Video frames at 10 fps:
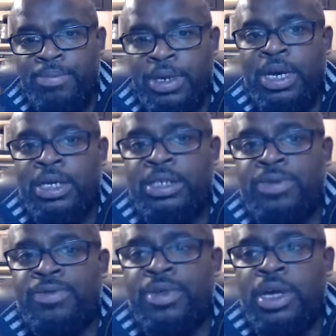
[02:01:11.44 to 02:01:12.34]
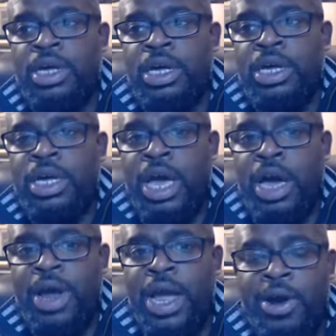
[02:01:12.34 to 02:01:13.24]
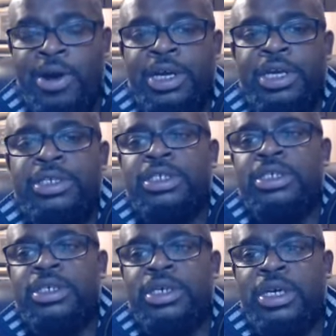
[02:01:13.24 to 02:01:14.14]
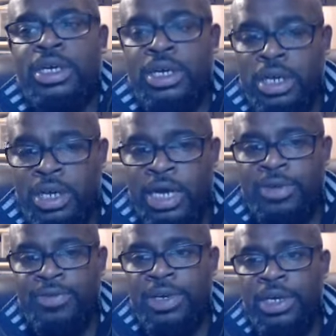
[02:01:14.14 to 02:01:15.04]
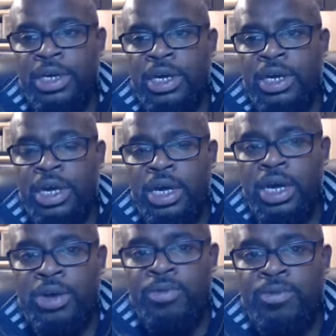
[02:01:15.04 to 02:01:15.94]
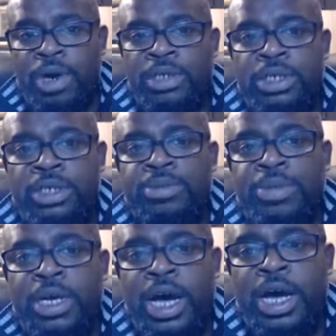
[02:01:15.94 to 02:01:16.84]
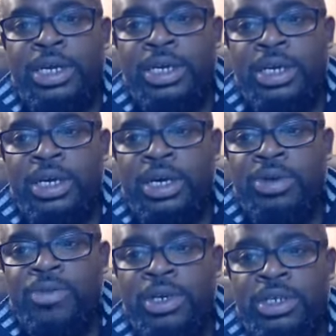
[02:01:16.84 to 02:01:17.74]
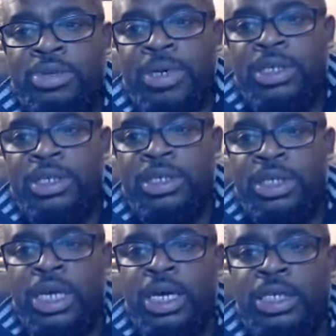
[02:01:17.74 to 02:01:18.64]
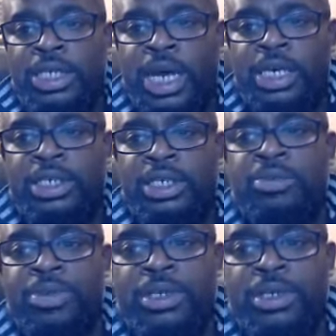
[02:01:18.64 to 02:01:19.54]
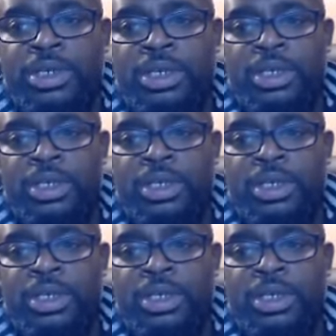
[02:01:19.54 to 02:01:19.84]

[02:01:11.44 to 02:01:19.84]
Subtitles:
because of our arrogance collectively in wanting to be God, wanting to be Deus ex human,